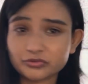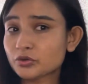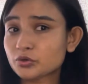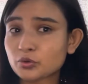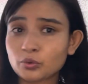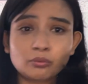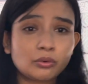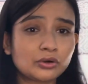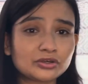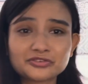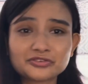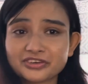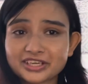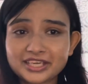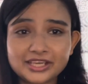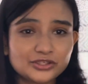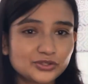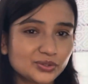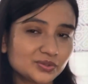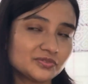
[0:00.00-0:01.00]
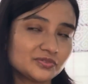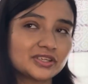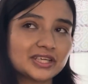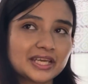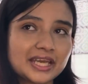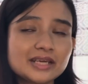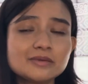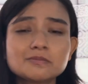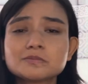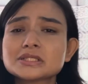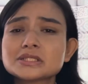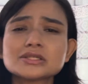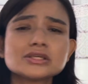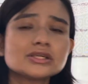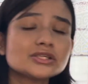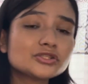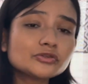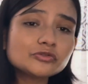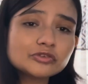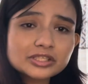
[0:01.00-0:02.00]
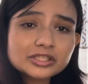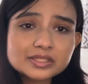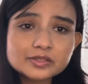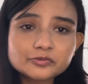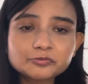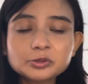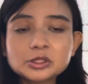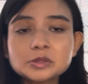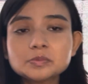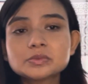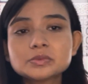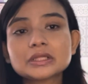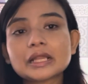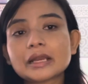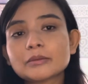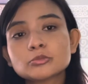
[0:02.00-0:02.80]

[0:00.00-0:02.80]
you don't want to forget don't forget but learn to forgive people and